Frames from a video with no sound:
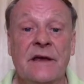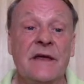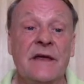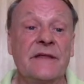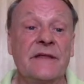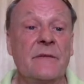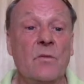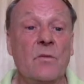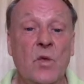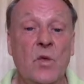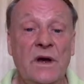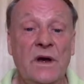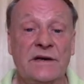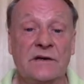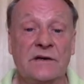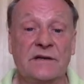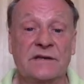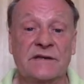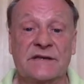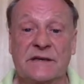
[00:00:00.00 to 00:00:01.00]
then why
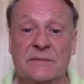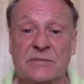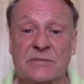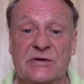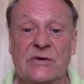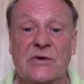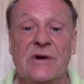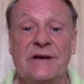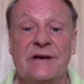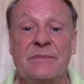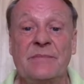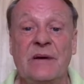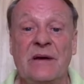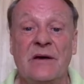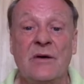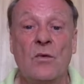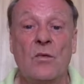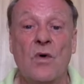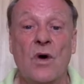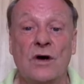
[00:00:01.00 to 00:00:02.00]
not subscribe,
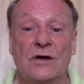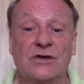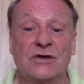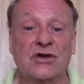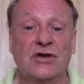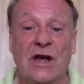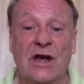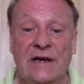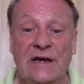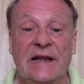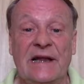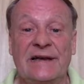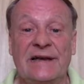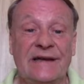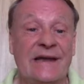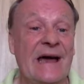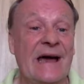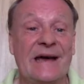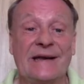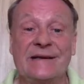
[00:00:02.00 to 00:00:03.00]
watch,
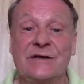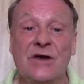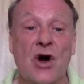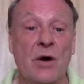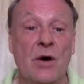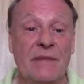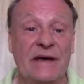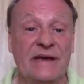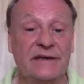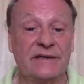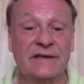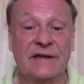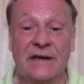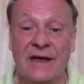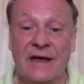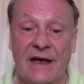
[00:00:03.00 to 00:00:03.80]
like and comment.